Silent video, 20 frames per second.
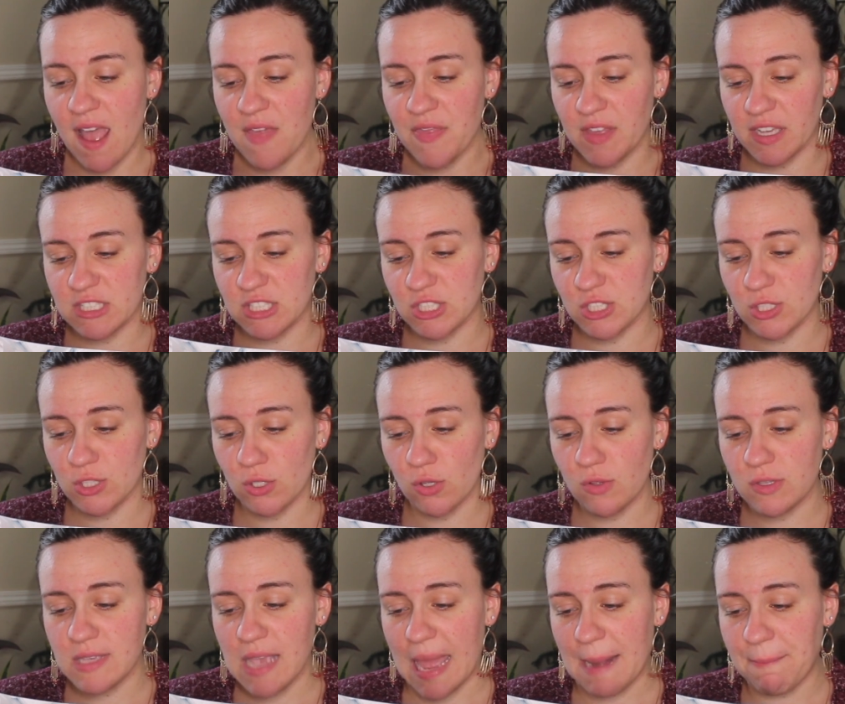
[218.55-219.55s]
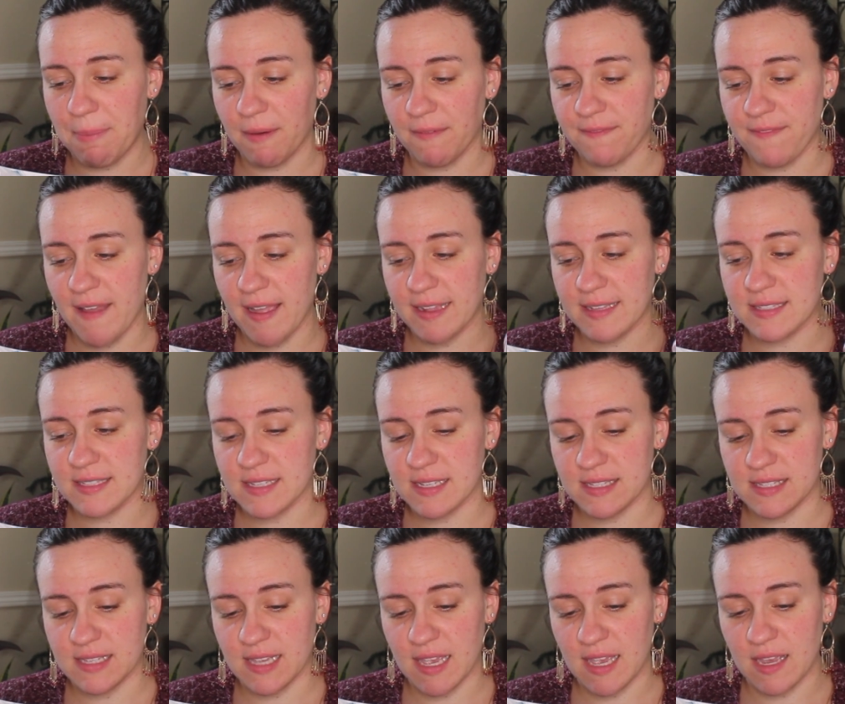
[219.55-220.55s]
that soothes and perfects
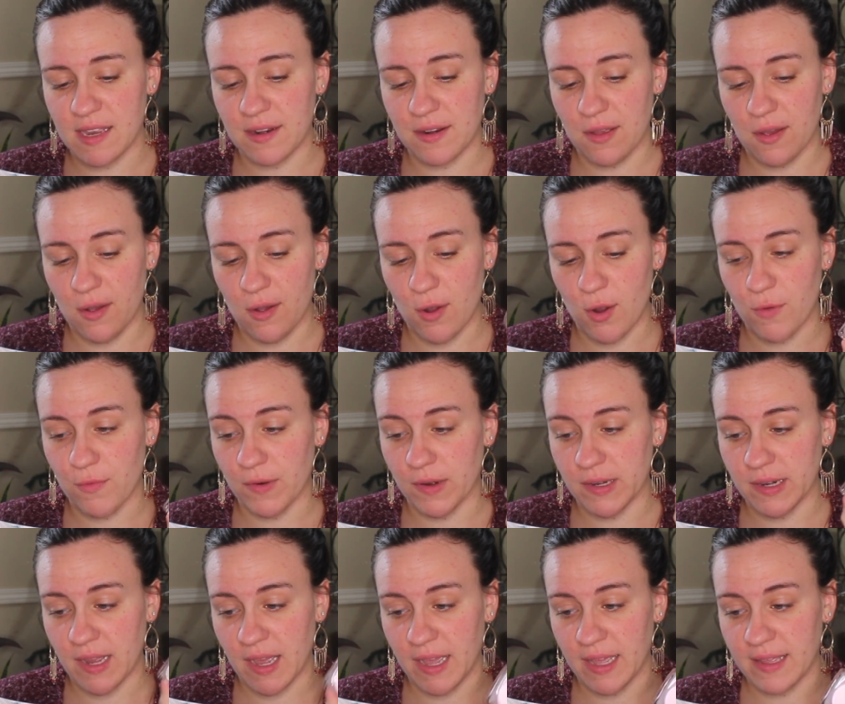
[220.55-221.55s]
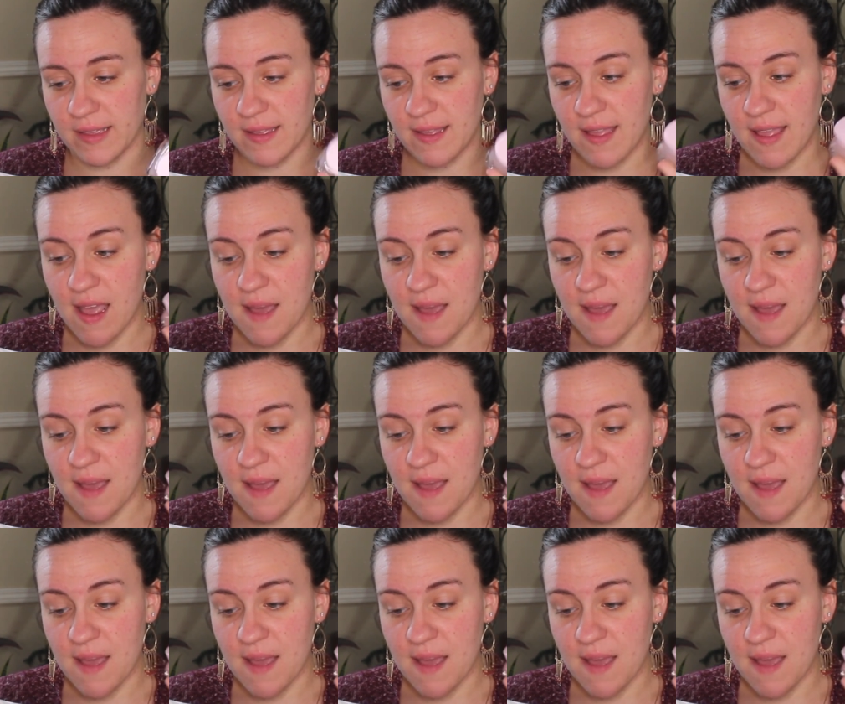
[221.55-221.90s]
skin overnight.